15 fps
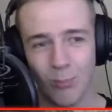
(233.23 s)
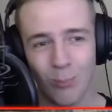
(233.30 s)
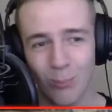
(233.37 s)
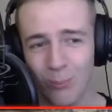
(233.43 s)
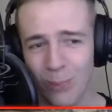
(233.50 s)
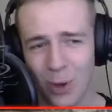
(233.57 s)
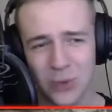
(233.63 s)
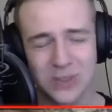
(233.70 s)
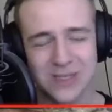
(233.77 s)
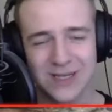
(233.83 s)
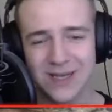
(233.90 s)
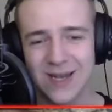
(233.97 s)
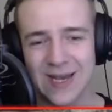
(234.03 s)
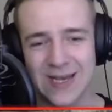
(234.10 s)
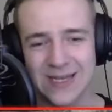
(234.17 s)
most
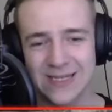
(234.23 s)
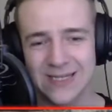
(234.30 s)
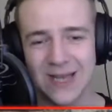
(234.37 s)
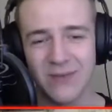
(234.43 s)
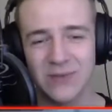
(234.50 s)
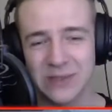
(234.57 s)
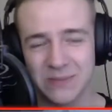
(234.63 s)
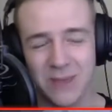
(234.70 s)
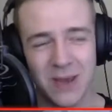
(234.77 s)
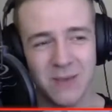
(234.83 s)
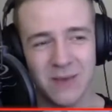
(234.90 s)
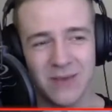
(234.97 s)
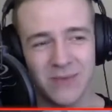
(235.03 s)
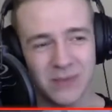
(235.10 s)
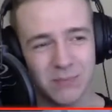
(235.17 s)
tier 7s,
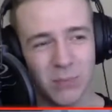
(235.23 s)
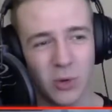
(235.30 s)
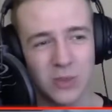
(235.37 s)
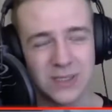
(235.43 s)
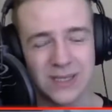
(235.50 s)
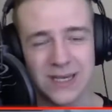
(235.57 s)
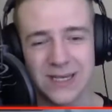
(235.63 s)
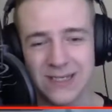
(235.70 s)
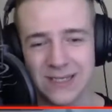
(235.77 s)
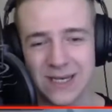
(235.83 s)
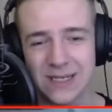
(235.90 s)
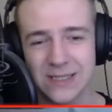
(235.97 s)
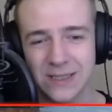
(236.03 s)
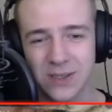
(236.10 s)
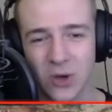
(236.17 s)
maybe even most tier
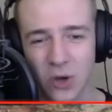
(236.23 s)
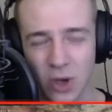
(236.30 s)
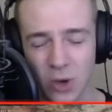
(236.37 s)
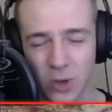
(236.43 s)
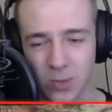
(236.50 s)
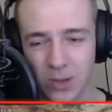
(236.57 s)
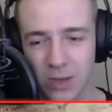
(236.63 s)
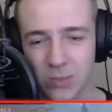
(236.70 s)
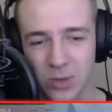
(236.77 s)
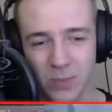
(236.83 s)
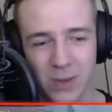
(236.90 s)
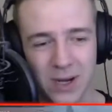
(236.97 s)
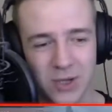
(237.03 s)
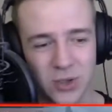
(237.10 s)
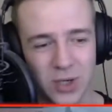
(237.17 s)
6s are going to be able to
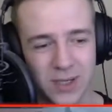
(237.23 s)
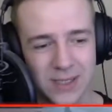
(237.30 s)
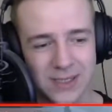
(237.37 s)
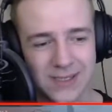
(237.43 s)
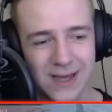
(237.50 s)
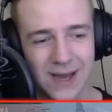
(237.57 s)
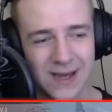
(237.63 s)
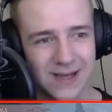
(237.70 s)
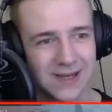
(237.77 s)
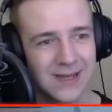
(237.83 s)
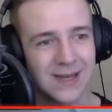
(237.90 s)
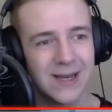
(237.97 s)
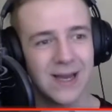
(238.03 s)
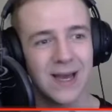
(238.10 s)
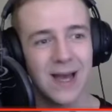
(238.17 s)
penetrate this tank.
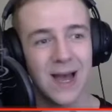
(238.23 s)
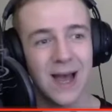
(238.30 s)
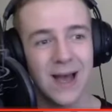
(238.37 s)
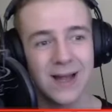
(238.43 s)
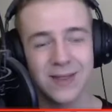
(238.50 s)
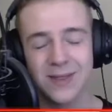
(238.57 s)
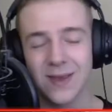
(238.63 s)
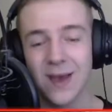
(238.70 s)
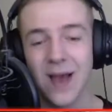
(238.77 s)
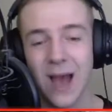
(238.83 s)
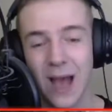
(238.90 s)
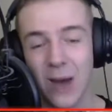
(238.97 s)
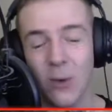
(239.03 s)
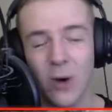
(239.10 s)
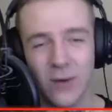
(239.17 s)
And
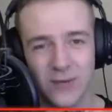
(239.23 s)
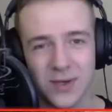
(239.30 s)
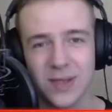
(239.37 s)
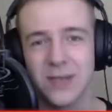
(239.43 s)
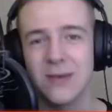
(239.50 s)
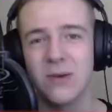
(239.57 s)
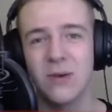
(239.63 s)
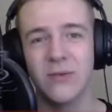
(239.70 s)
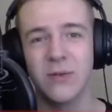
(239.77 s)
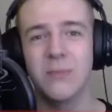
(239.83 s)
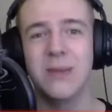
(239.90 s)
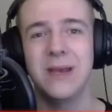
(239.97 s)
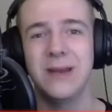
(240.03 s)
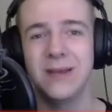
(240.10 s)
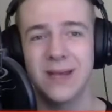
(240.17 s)
how often do you even
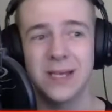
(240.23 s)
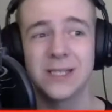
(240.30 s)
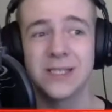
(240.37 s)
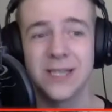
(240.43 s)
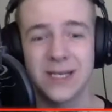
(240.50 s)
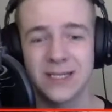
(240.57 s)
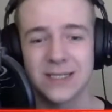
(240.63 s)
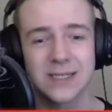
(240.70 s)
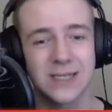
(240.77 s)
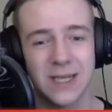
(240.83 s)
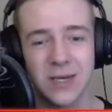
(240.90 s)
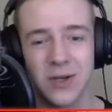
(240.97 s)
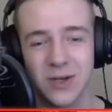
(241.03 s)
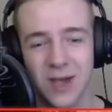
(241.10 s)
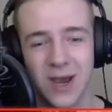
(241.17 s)
meet tier 6s in
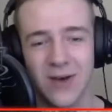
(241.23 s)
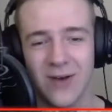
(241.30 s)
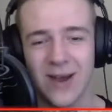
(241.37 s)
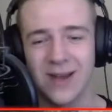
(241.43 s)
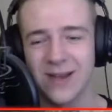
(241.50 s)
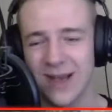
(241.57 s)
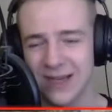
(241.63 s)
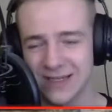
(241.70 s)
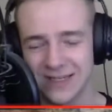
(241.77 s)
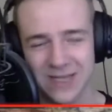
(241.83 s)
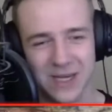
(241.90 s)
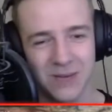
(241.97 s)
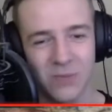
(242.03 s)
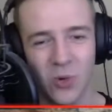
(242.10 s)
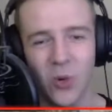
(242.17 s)
your tier 8 tanks
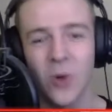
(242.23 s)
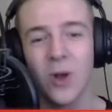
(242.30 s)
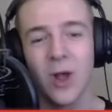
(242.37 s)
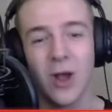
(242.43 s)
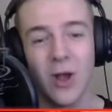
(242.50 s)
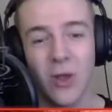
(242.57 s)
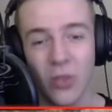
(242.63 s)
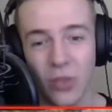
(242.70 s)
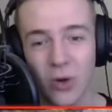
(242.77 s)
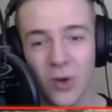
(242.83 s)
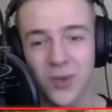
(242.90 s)
anymore? Not